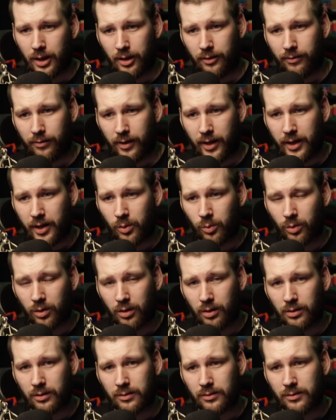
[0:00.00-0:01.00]
A
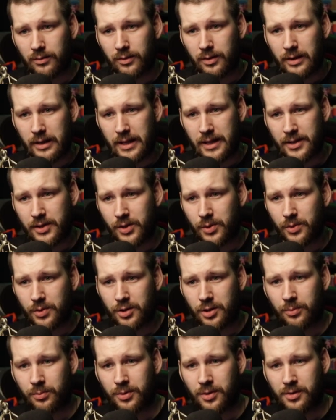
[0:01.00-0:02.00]
firewall is used
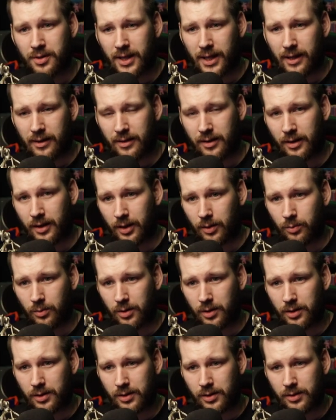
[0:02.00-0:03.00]
to protect the
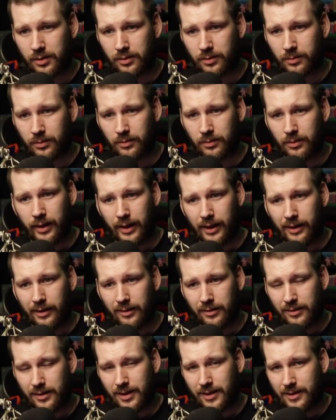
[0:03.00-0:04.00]
networks
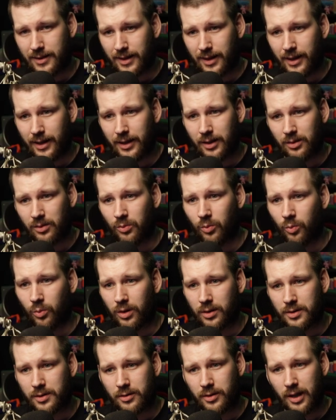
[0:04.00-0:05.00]
and decide
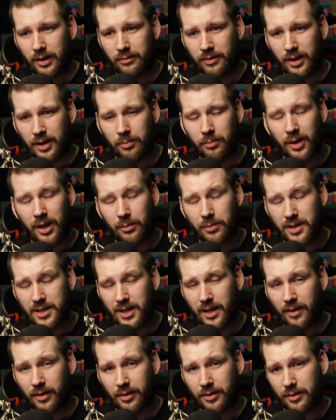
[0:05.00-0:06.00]
what traffic may be
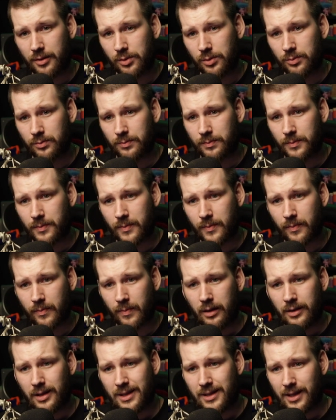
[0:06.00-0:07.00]
sent through.
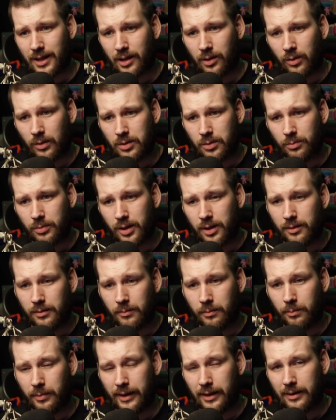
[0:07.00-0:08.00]
This can also be
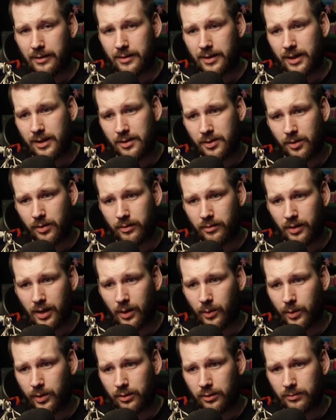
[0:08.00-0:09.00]
built into the
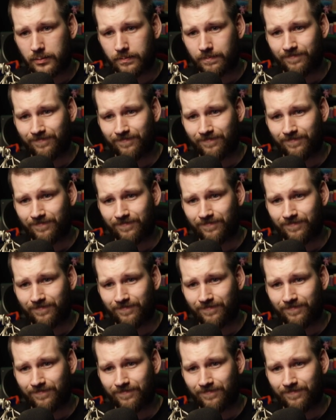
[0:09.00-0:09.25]
router.